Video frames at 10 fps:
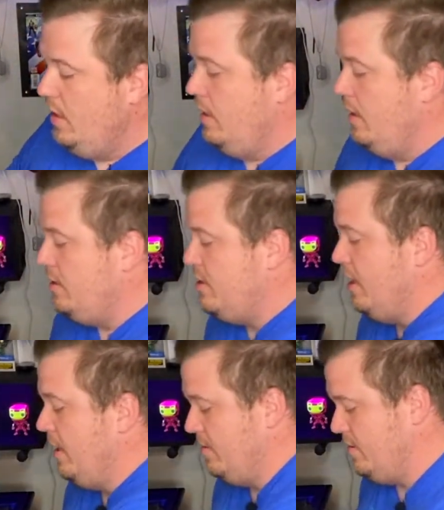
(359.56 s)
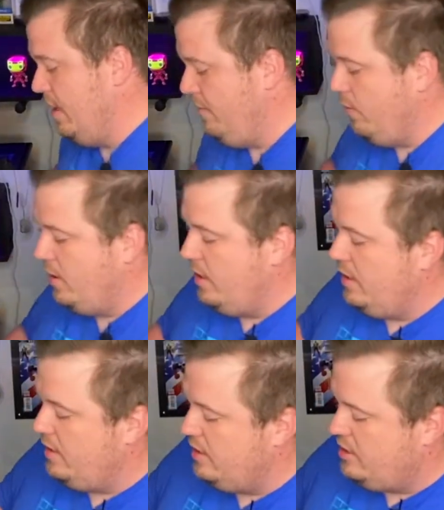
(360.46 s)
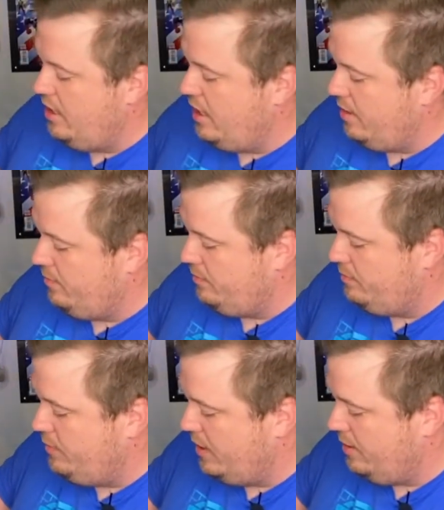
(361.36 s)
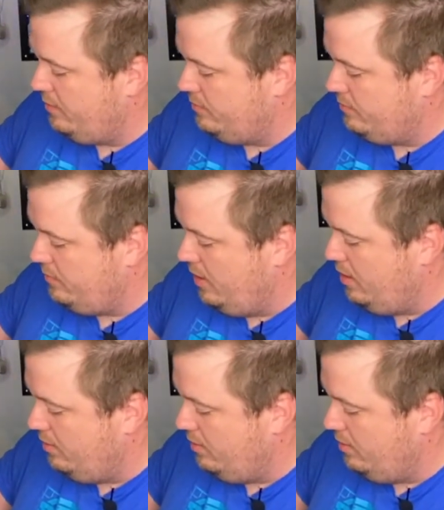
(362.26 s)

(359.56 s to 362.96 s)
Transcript: Let's check. So I haven't won any of these yet, but you know,